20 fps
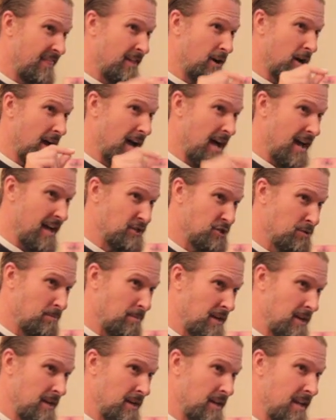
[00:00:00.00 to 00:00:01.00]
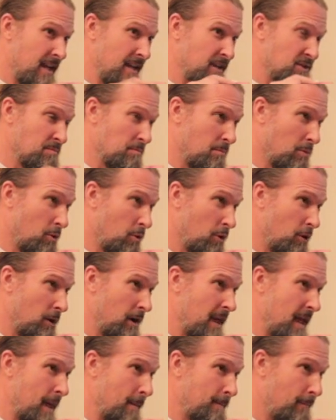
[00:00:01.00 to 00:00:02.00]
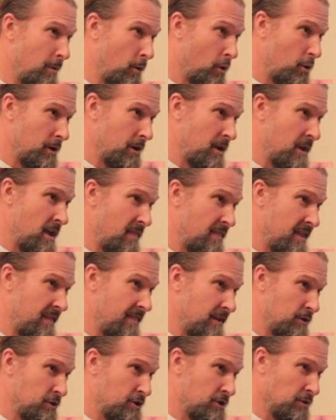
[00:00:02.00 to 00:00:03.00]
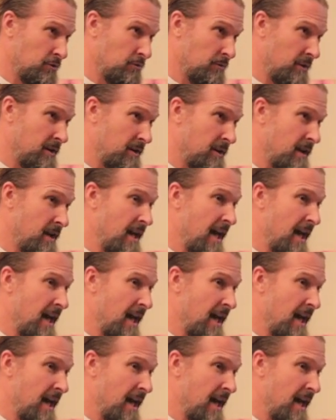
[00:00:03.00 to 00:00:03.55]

Their husband is more important than their children.